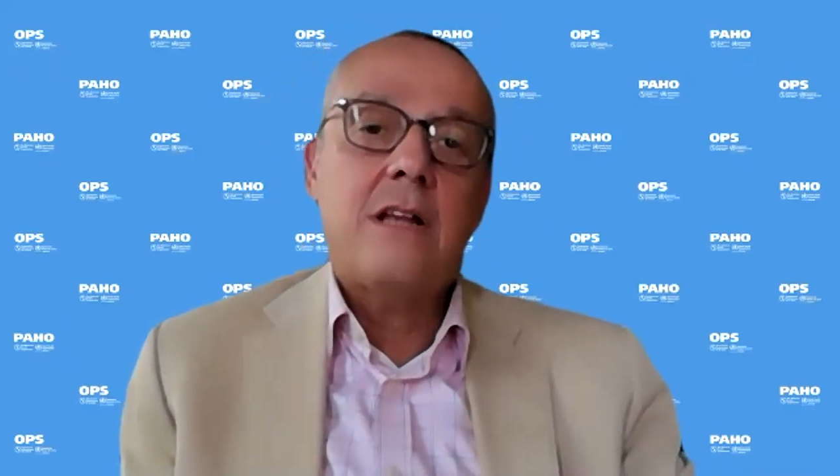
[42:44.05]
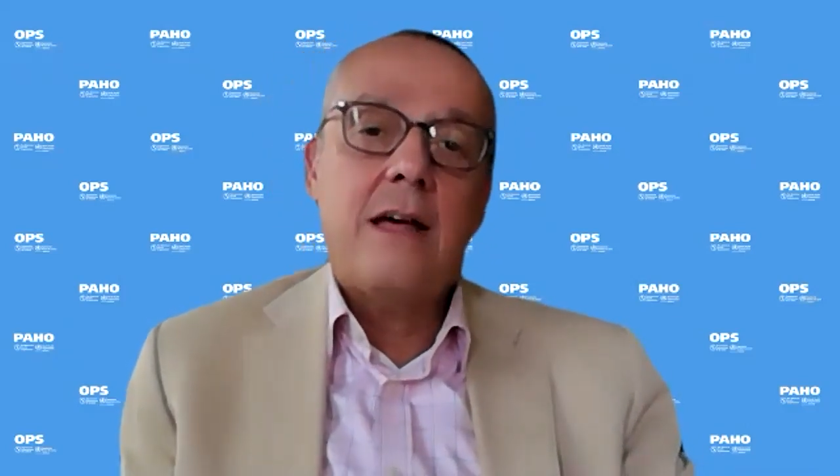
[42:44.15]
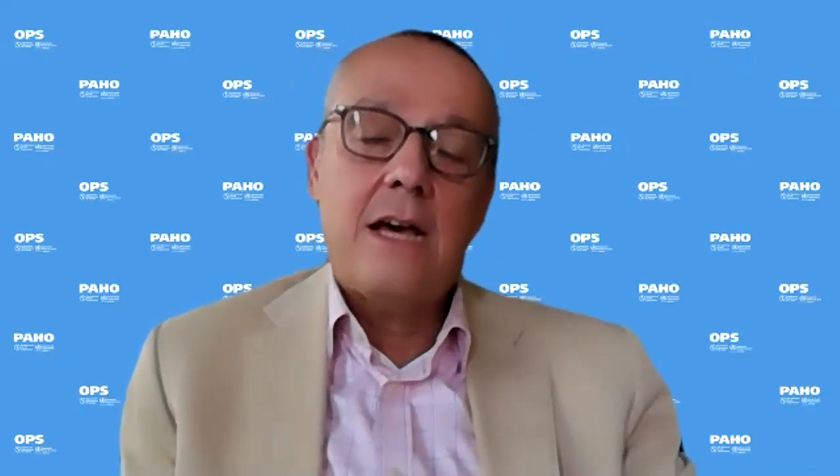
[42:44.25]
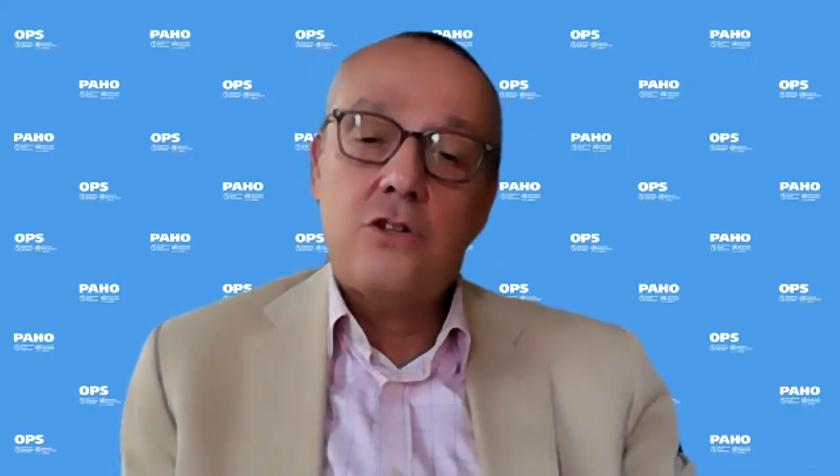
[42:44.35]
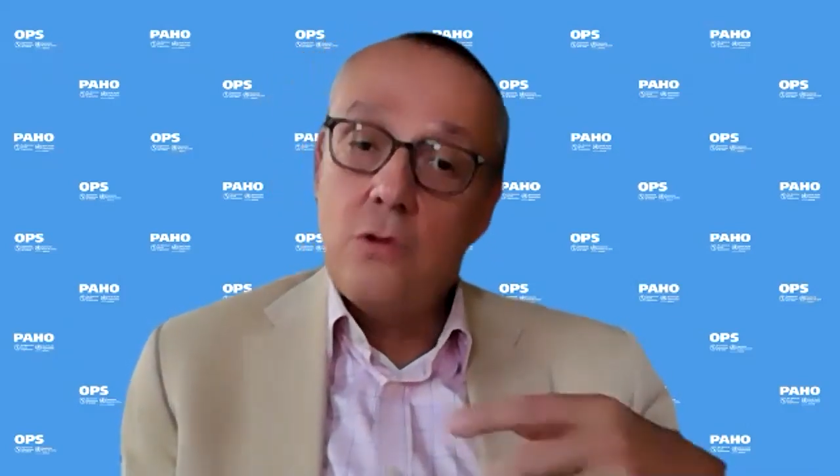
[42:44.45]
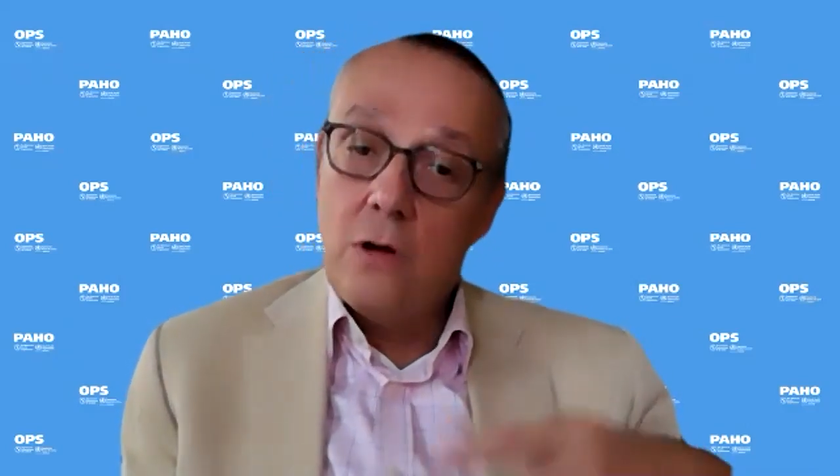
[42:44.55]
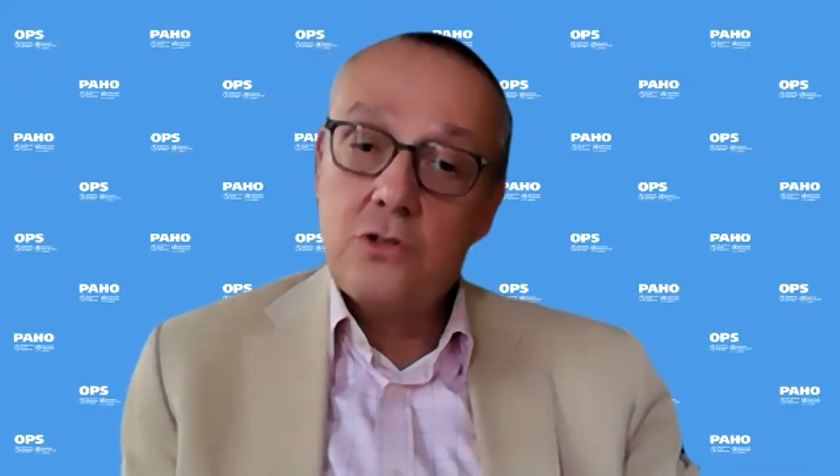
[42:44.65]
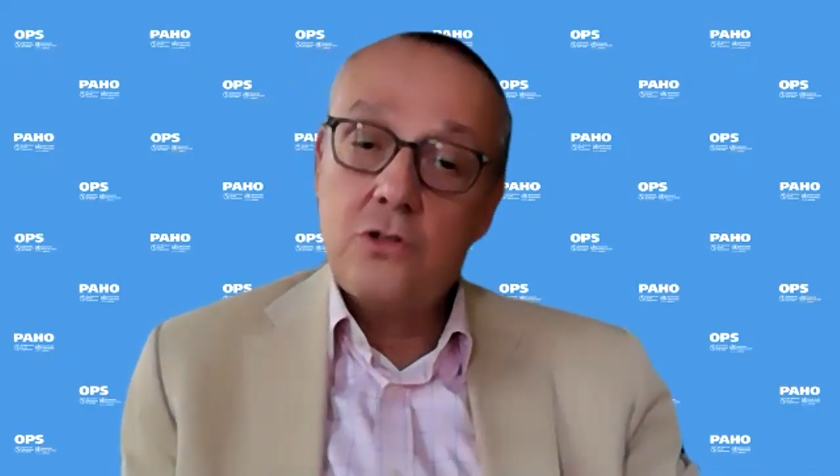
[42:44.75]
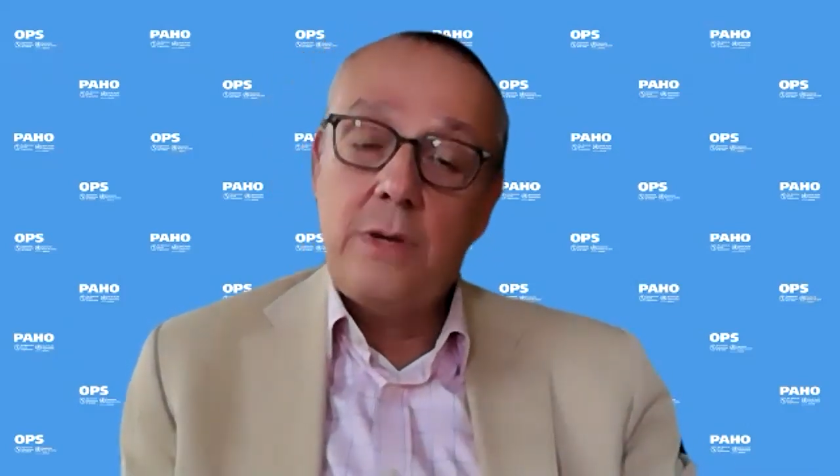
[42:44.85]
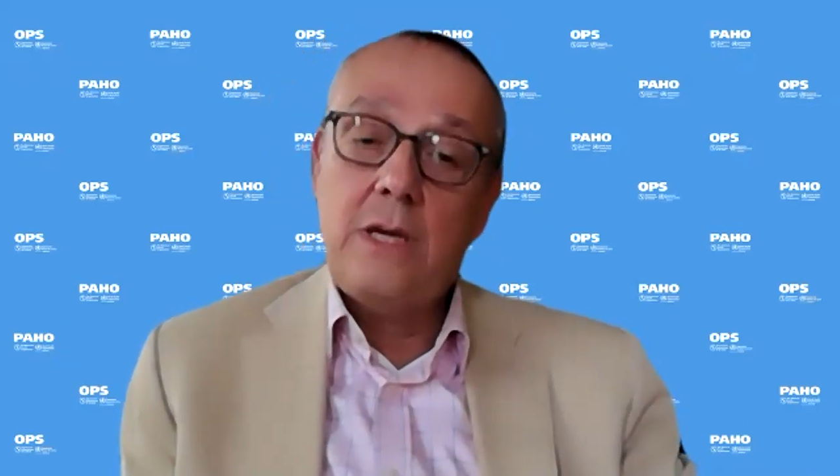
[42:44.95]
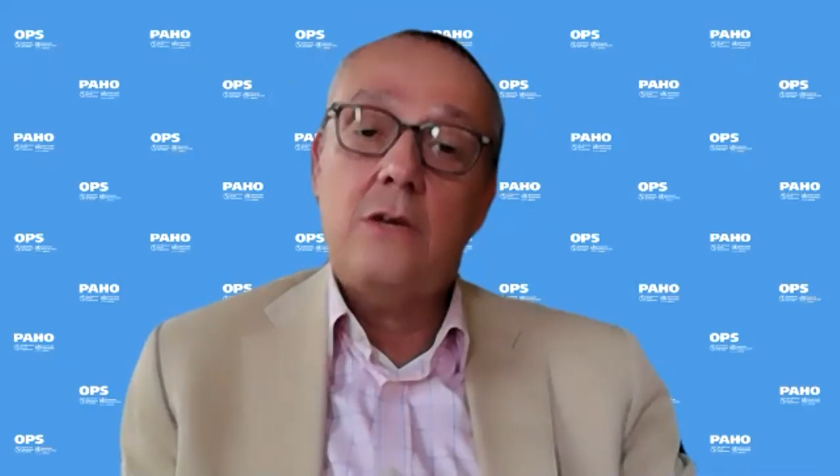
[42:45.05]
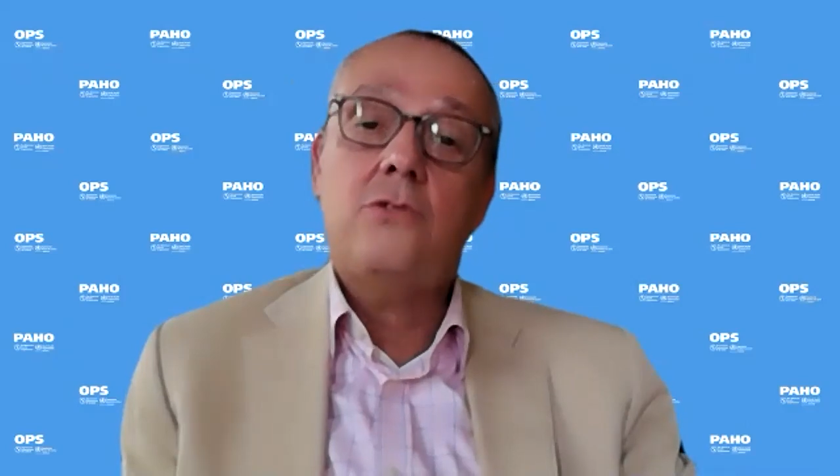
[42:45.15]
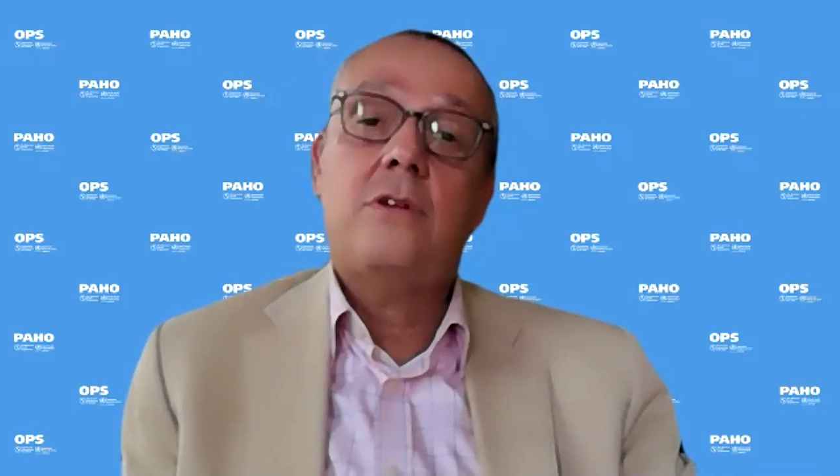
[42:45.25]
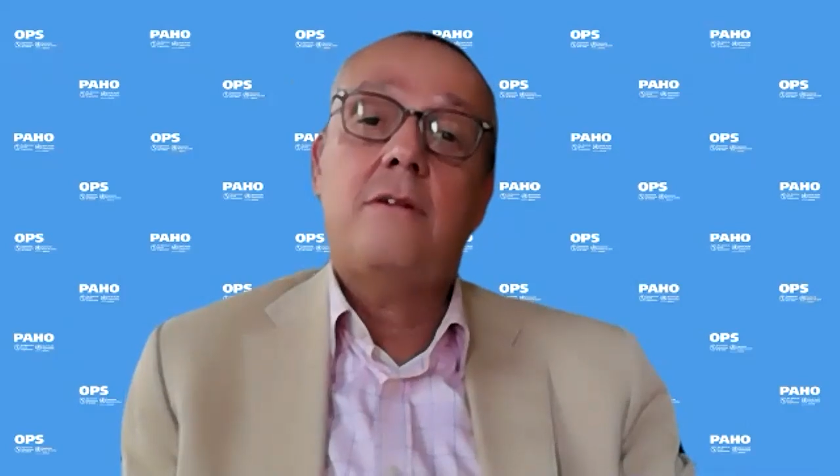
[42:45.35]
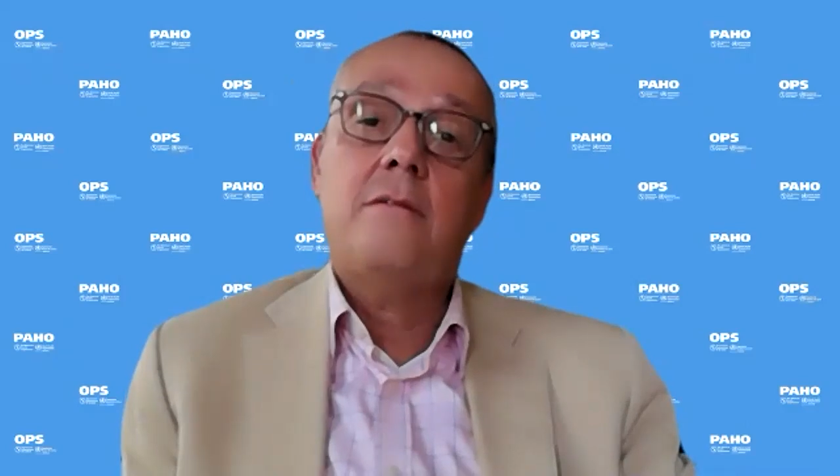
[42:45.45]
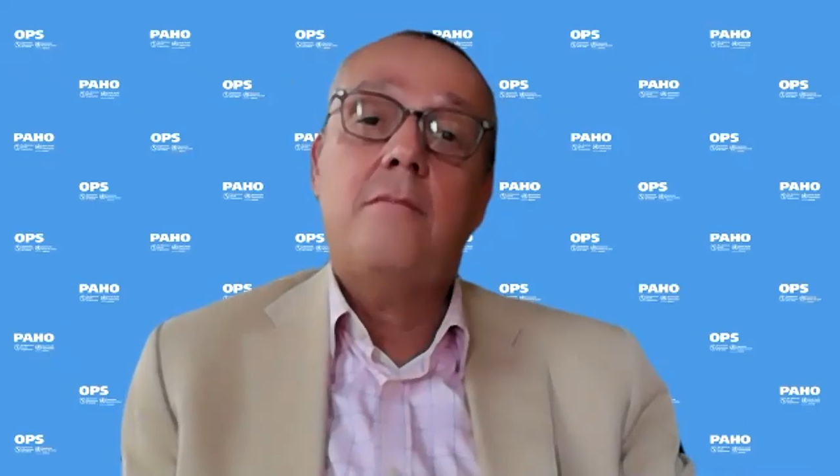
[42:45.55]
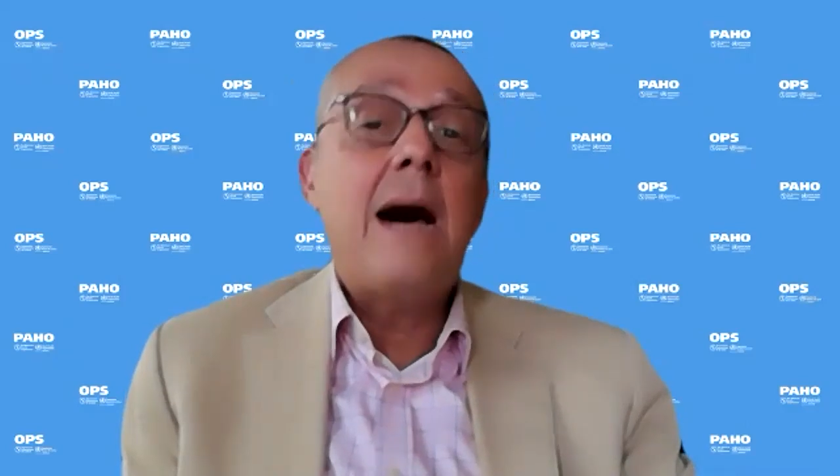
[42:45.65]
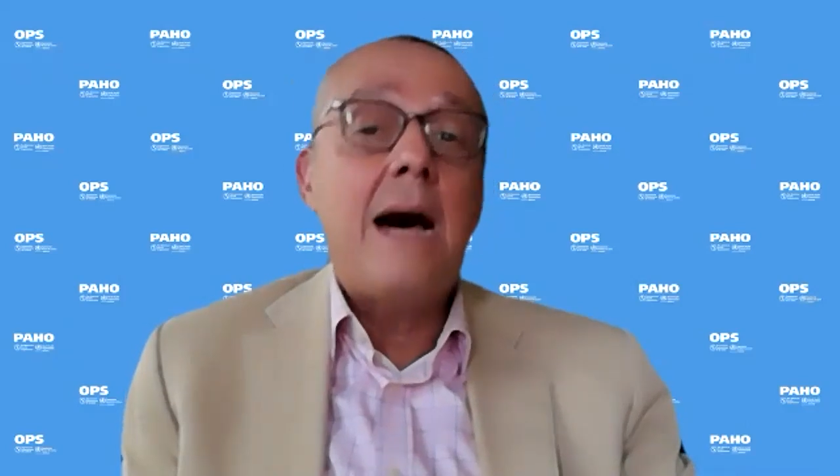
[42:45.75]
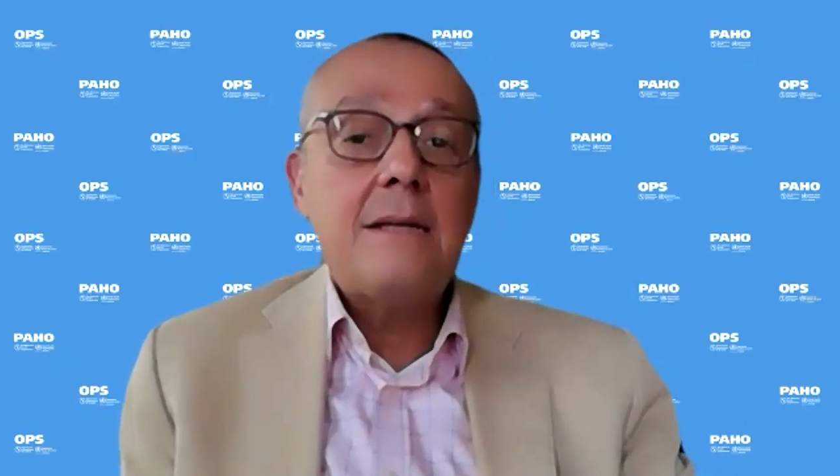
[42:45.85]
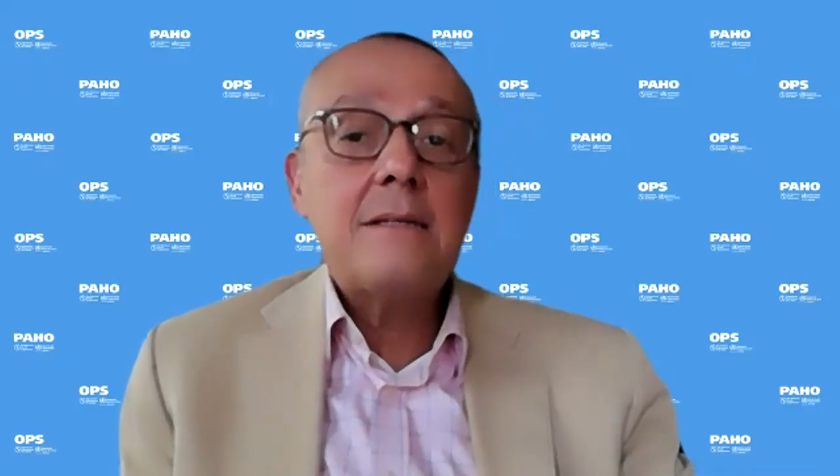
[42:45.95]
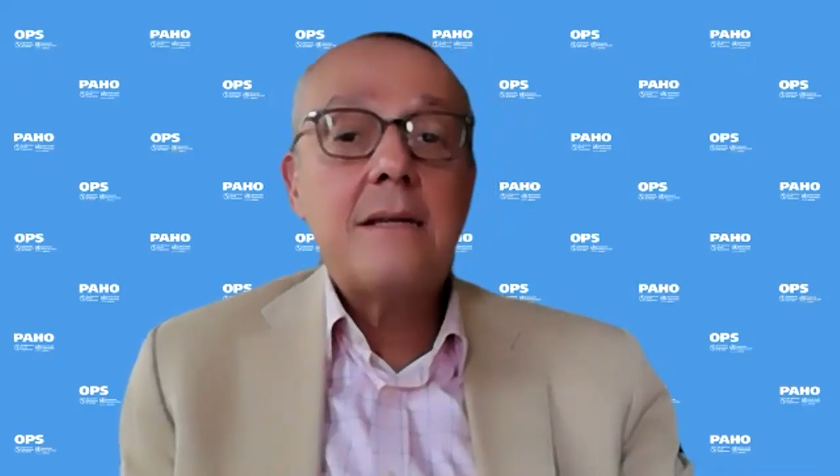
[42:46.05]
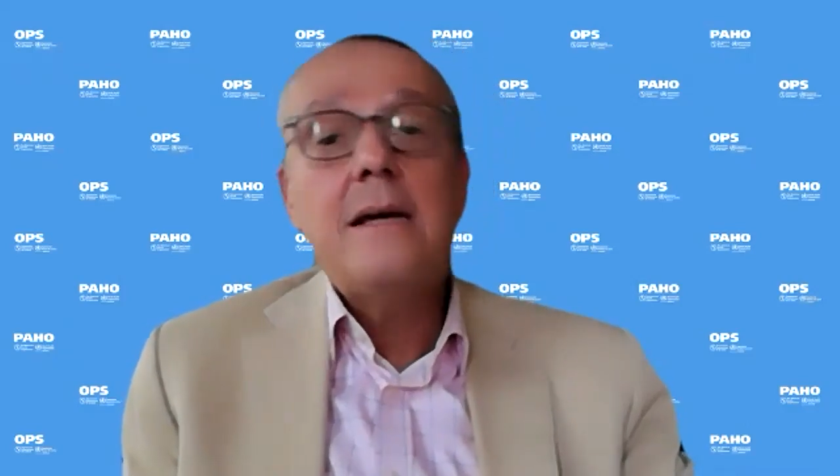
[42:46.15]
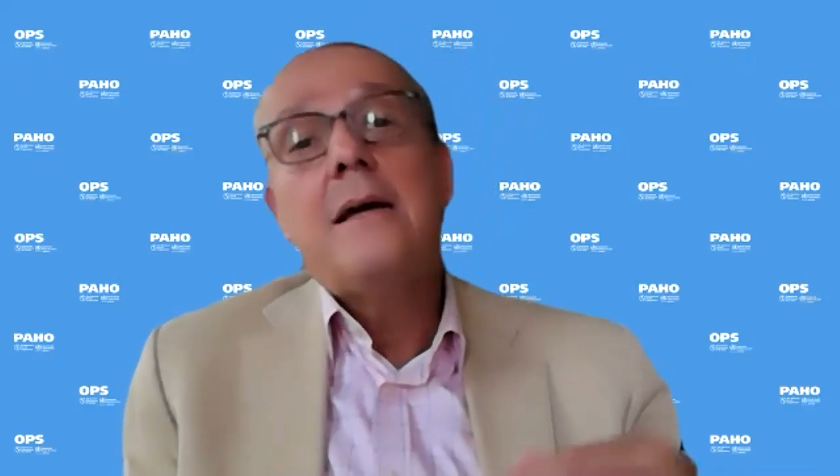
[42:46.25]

like that should also be using masks.